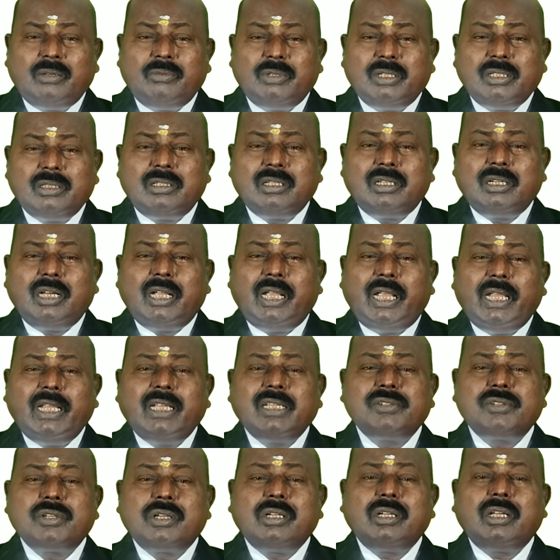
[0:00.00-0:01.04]
with
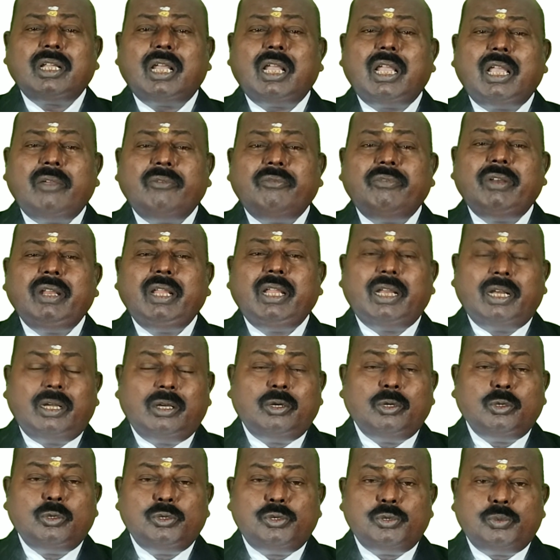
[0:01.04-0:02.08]
each and every
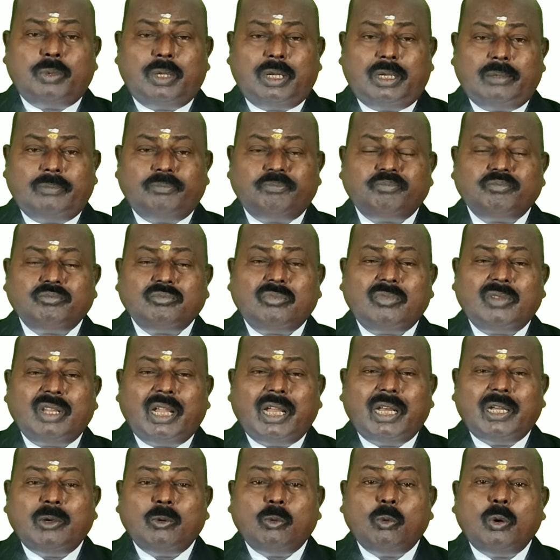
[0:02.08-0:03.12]
individual
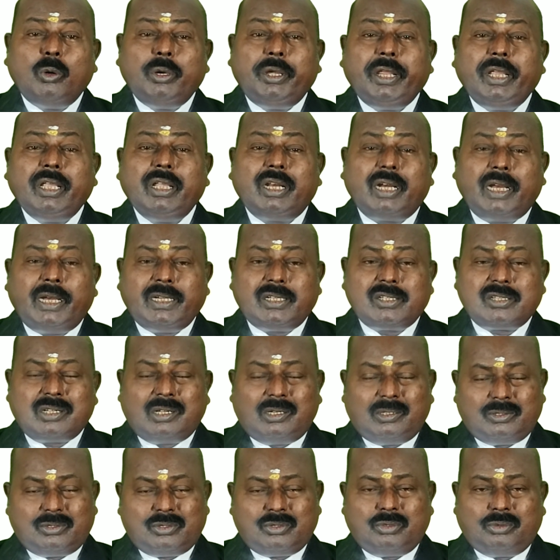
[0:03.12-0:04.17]
and voting rights
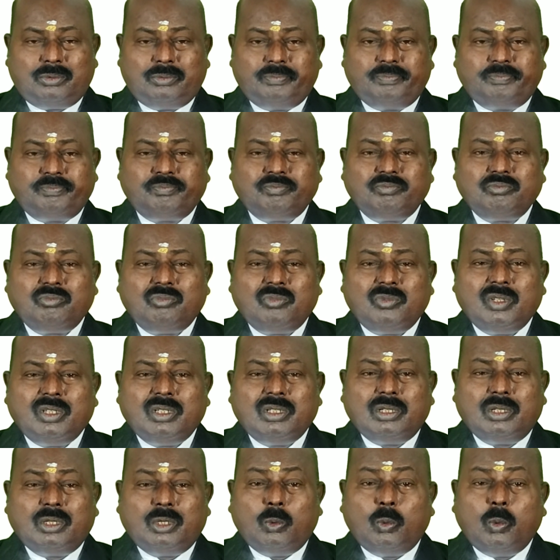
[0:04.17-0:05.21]
also.
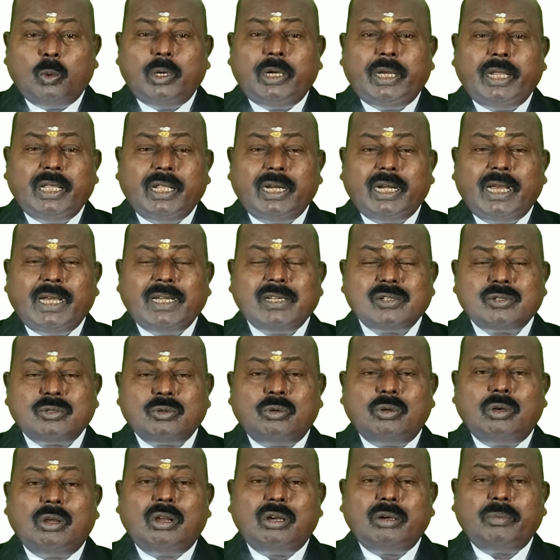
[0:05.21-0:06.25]
The voting rights
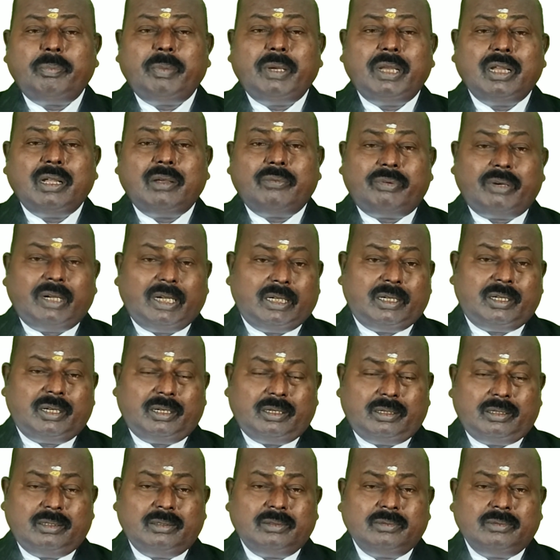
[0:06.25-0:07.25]
should not be affected,